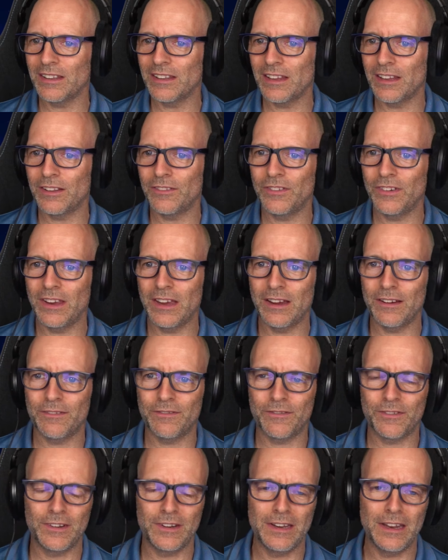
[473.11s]
that we
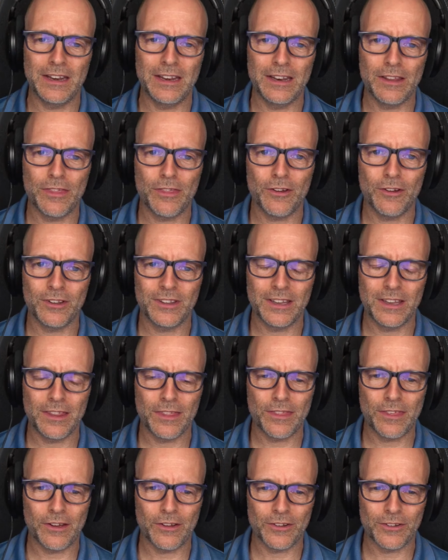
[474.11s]
have nearly
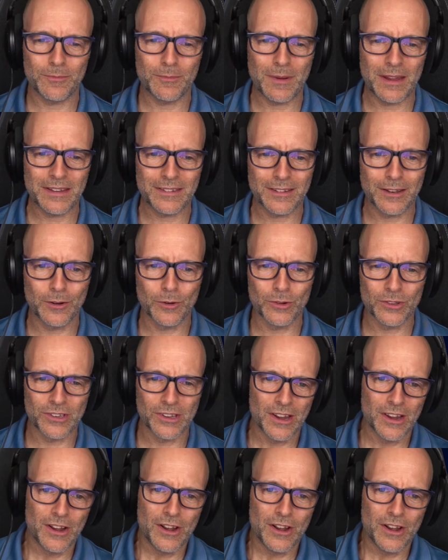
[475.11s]
13,000 masternodes.